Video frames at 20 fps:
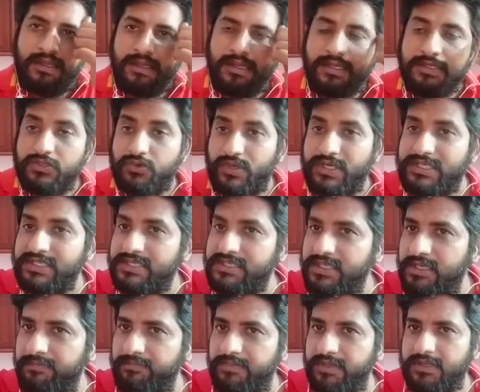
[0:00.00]
So what is a
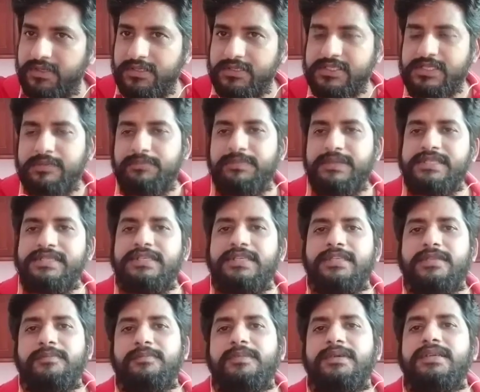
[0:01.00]
slip? Slip is
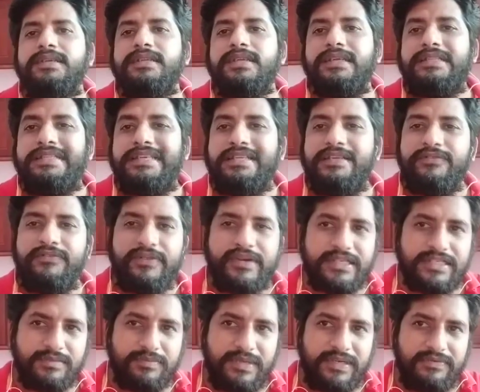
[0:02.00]
nothing but the
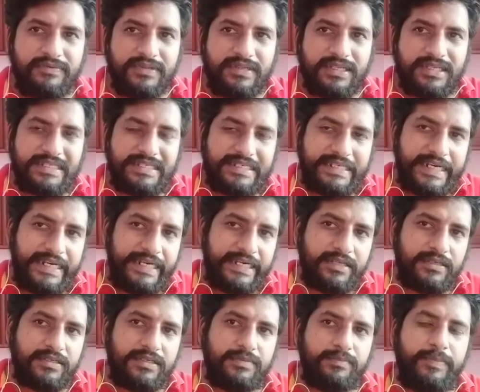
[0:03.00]
difference between the
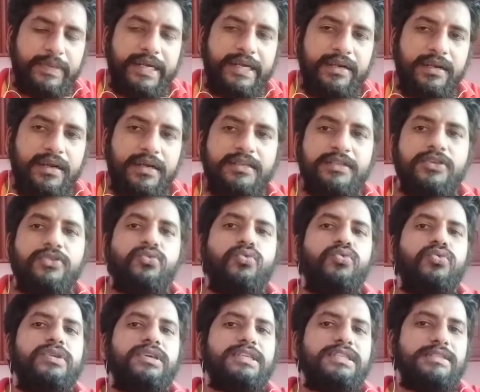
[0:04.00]
stator speed and the
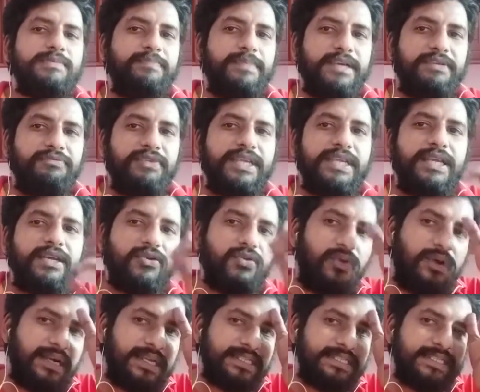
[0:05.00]
rotor speed. We can call
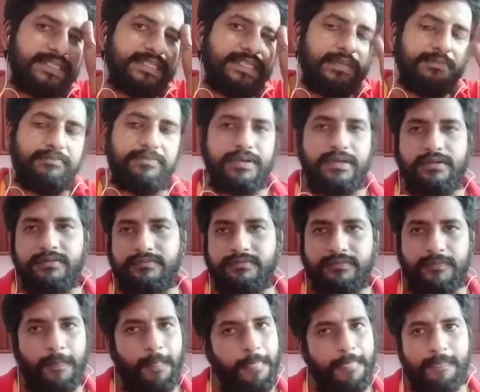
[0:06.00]
it as a slip.
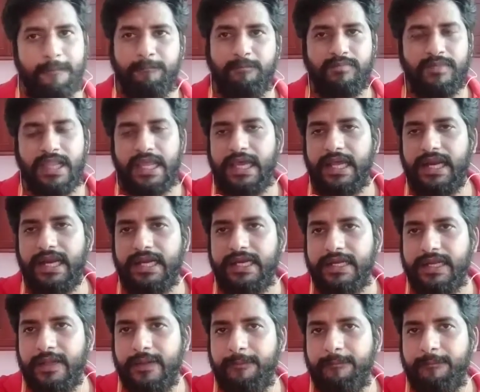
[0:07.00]
Right?